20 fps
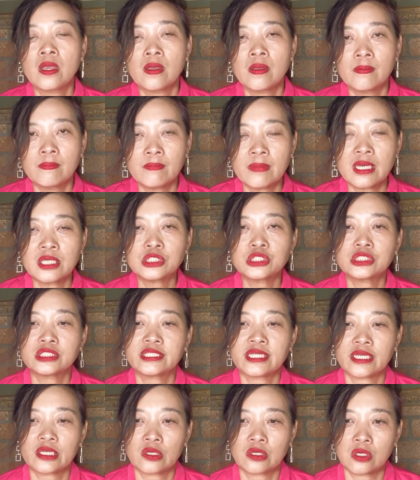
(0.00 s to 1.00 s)
much
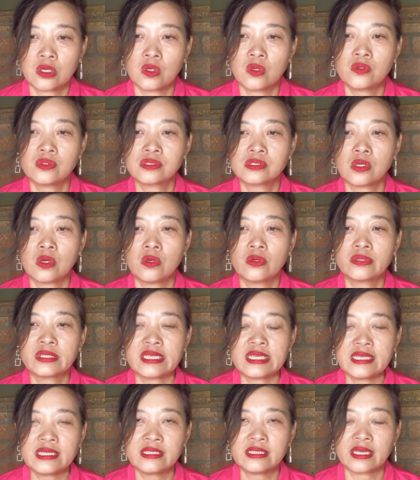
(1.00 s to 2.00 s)
that goes on
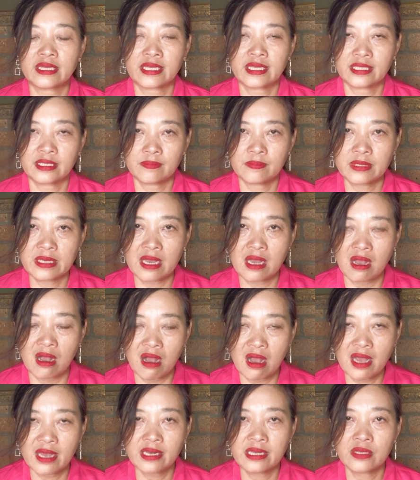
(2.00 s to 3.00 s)
in the academy are
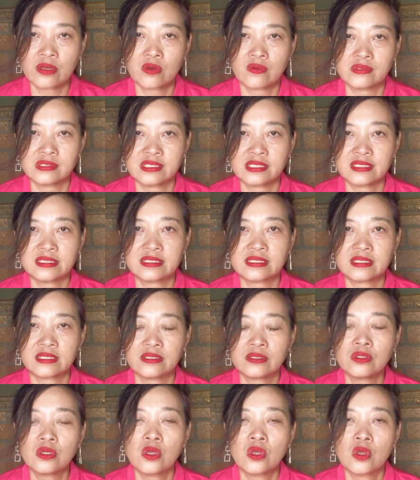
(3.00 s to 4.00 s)
highly consistent
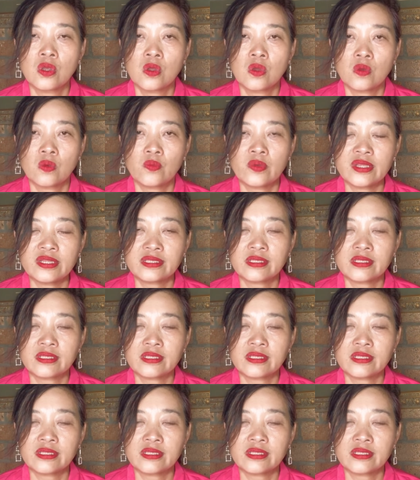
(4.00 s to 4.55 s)
with the